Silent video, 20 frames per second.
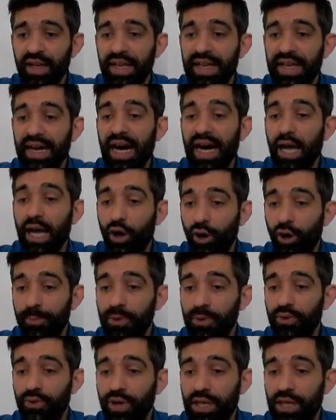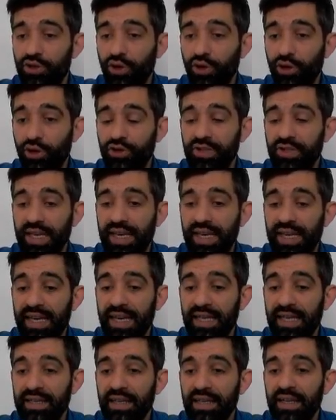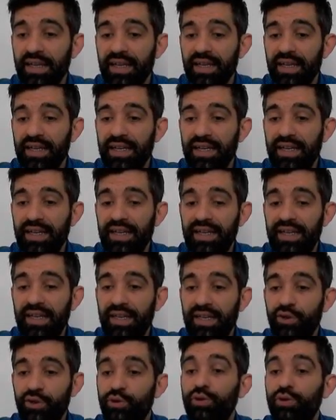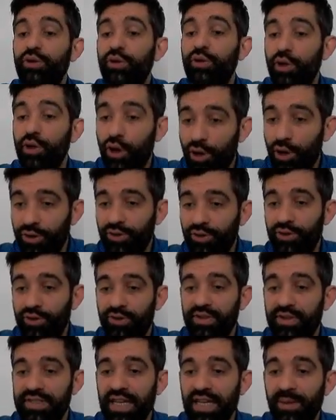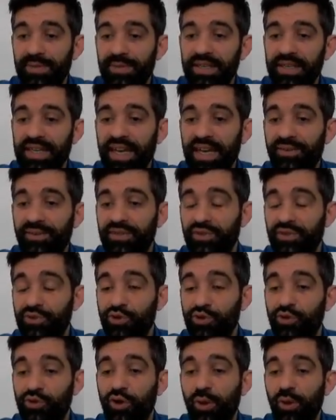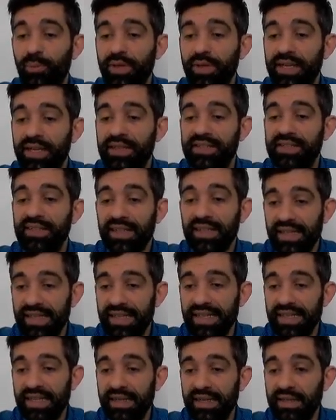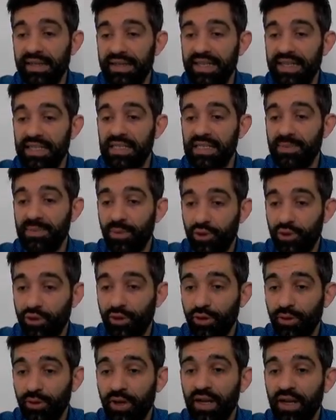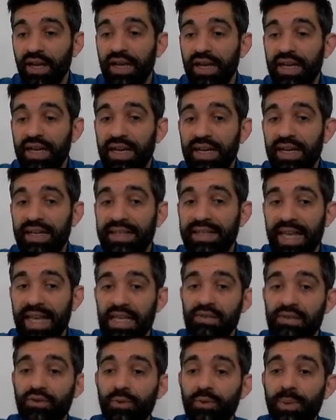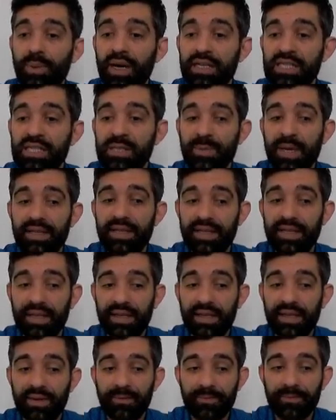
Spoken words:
I hope you enjoyed, and you learned something after you complete this module. Thanks for participating.